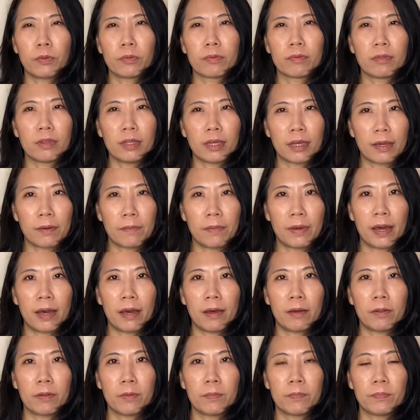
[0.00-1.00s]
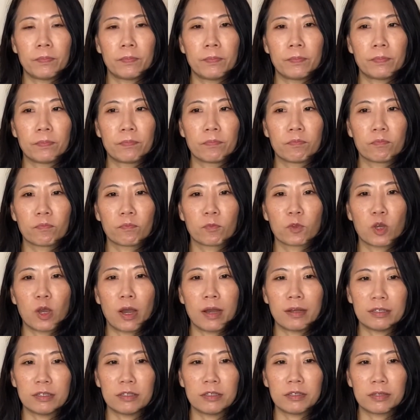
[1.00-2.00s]
think about
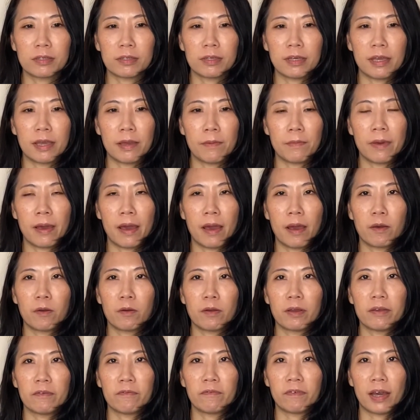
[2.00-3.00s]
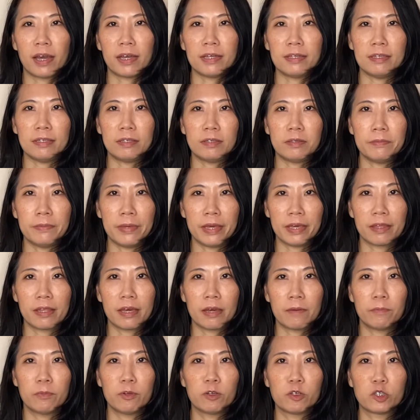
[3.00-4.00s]
consciously about if I need to make
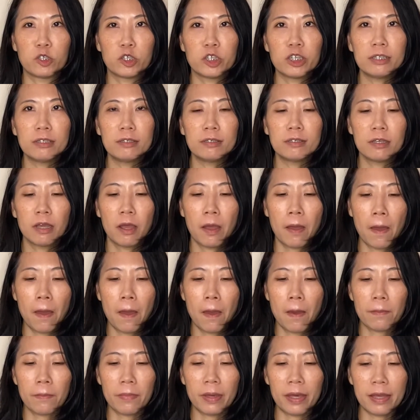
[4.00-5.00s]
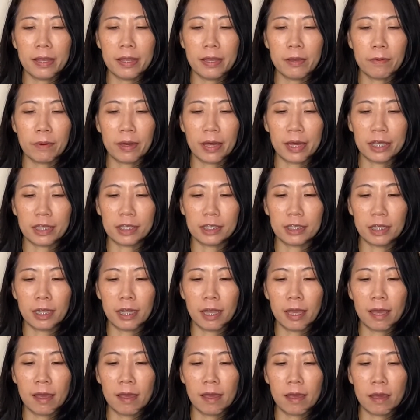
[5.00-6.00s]
that purchase. But anyway,
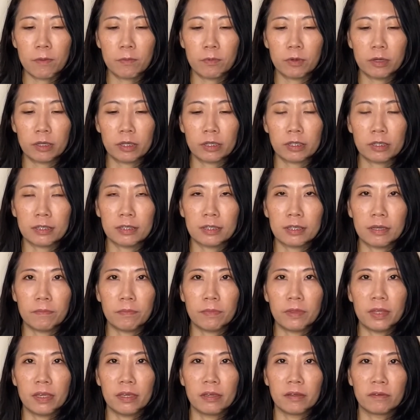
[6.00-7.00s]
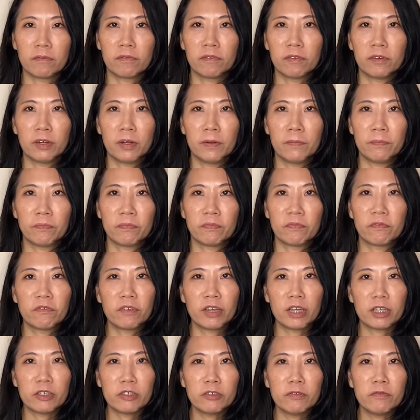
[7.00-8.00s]
today I purchased something from
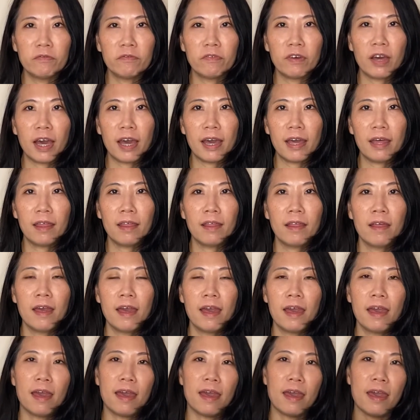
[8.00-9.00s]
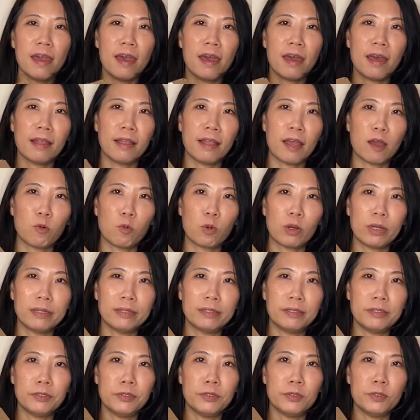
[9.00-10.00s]
Fashion File and I wanted
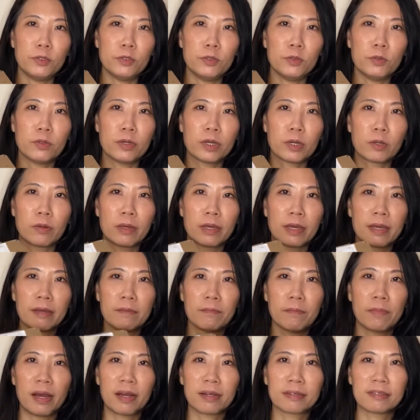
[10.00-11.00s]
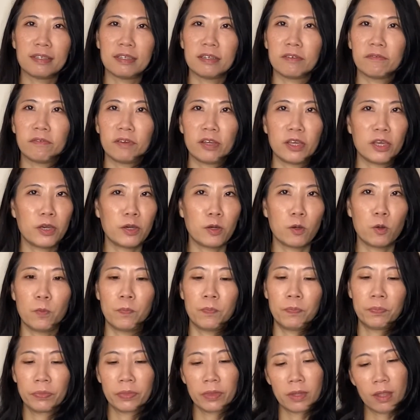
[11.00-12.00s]
to do a quick unboxing for you.
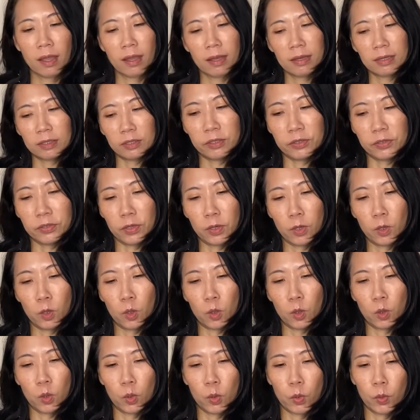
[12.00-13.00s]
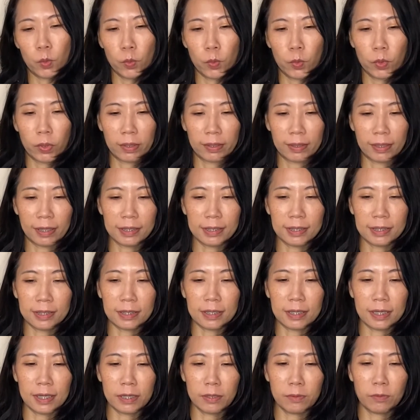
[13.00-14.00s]
So let's
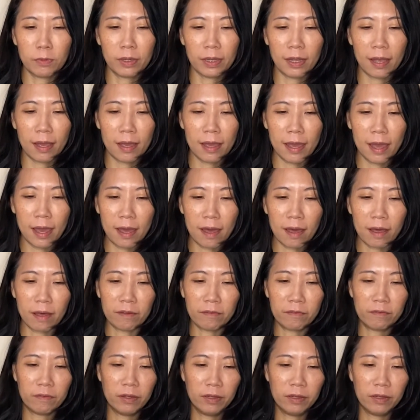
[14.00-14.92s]
see what I have.